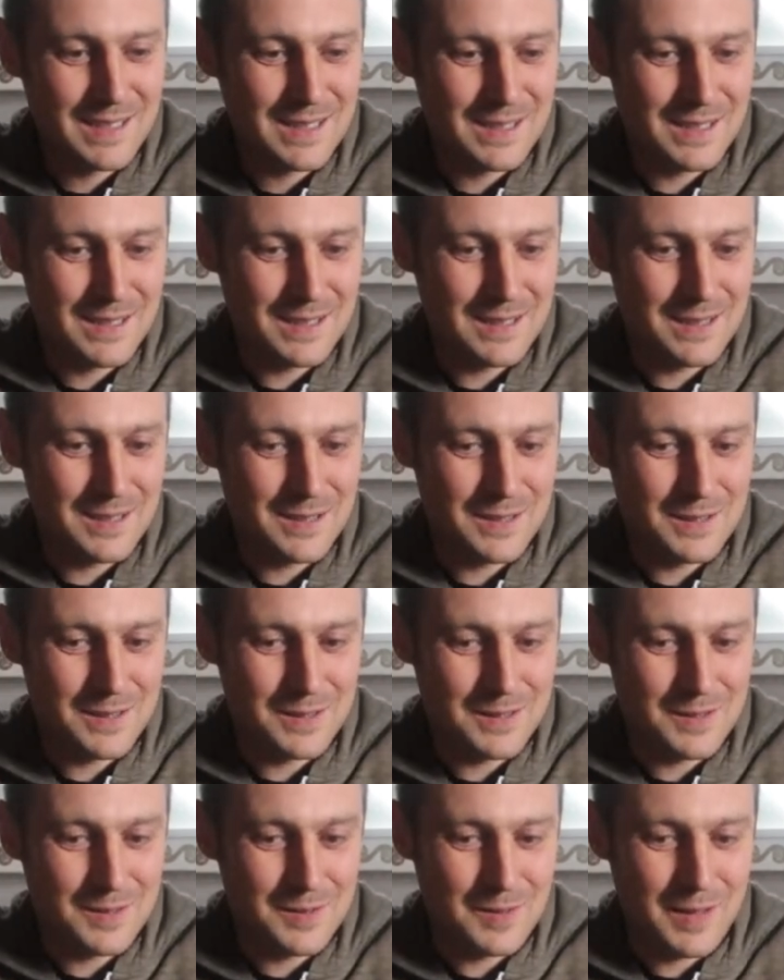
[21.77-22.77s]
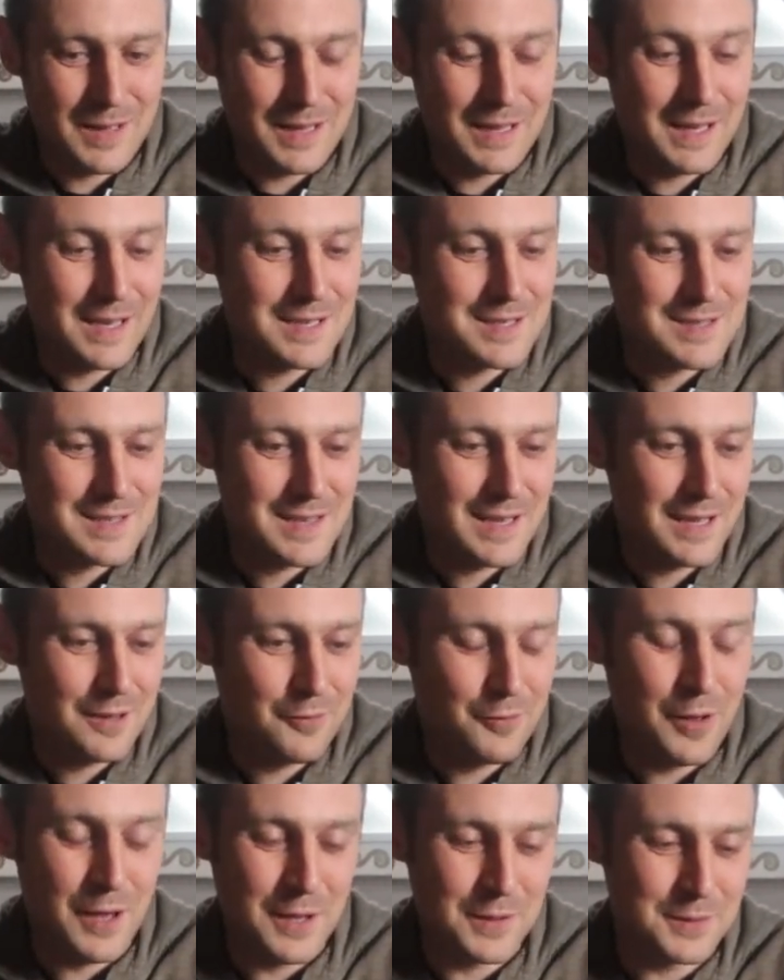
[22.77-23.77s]
I guess, like
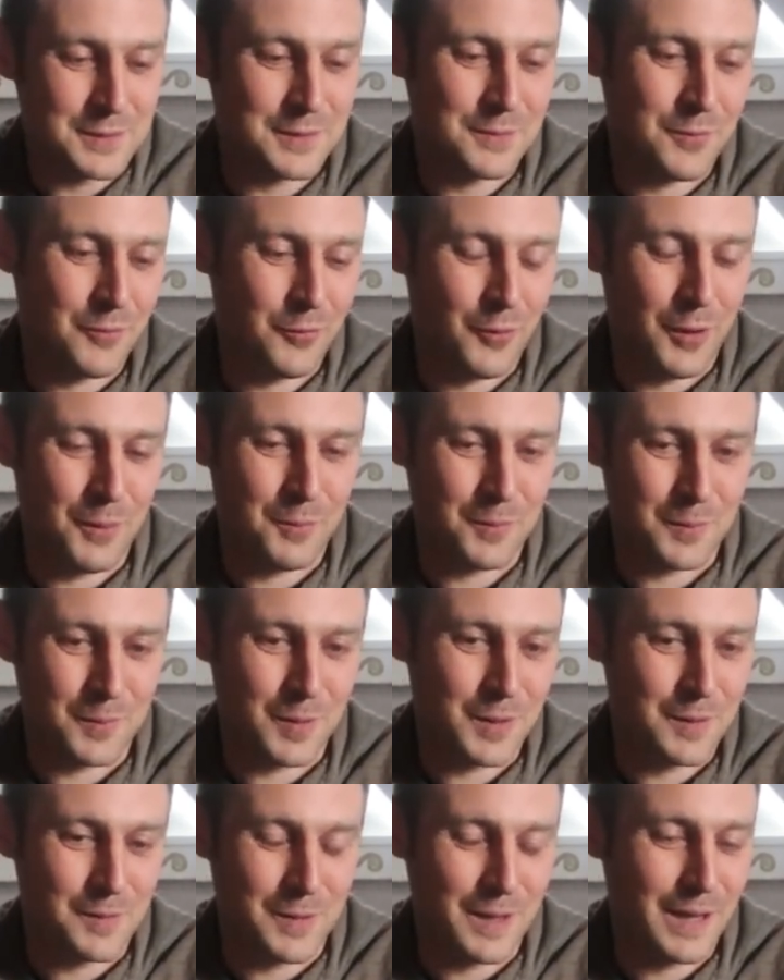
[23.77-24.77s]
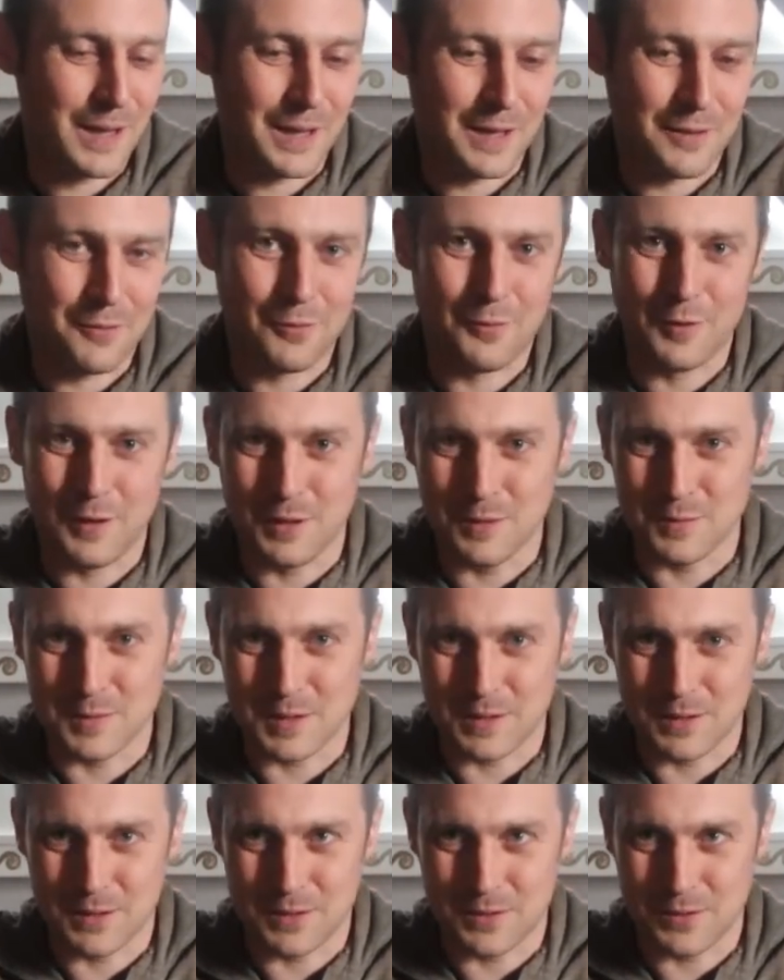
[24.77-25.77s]
from like
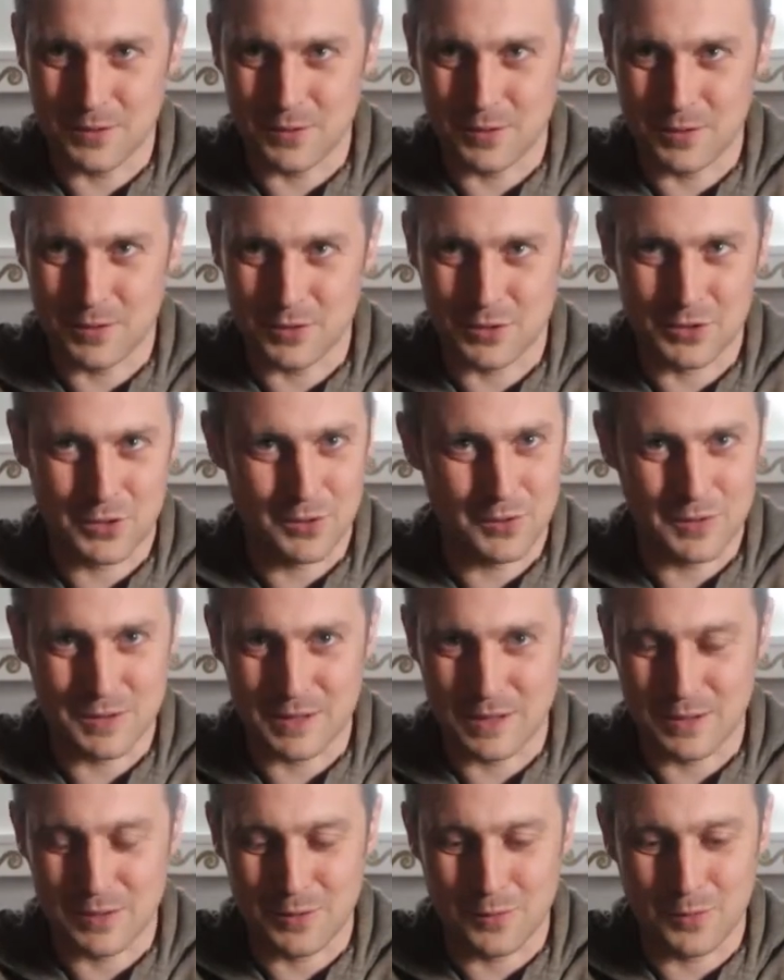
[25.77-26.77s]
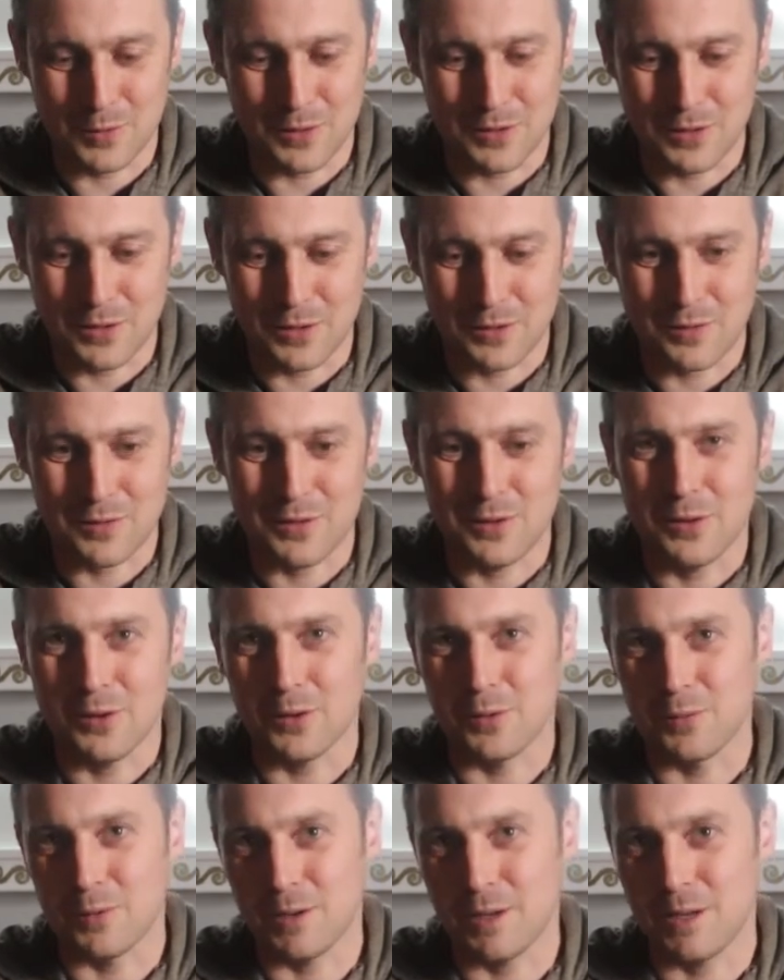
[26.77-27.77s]
films or shows that you would not
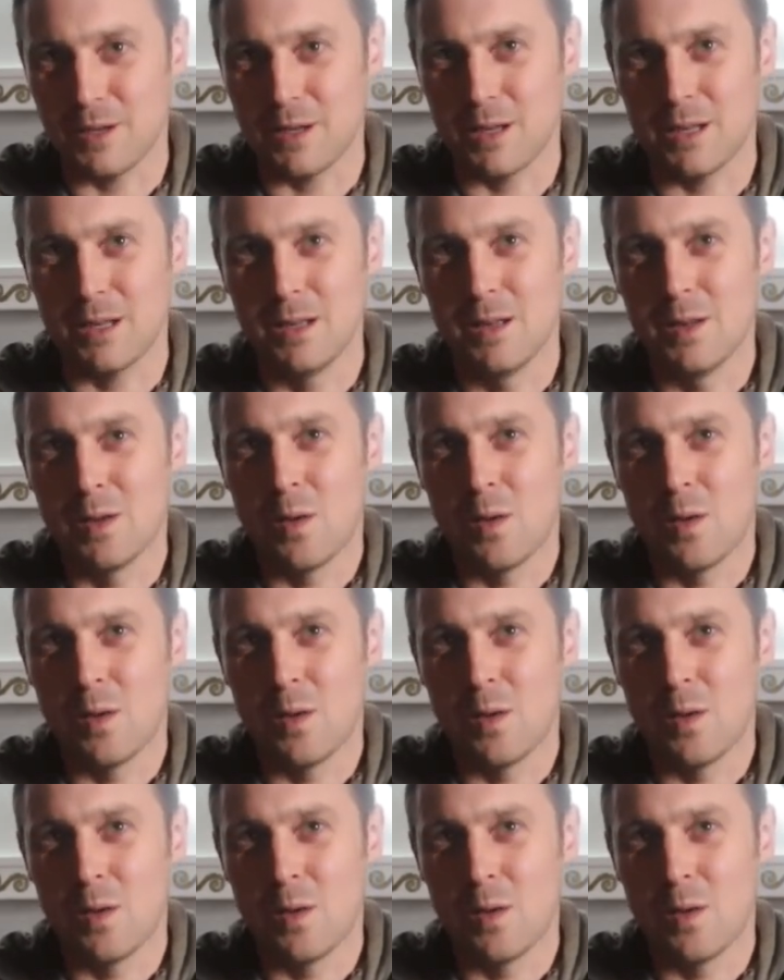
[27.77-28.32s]
normally.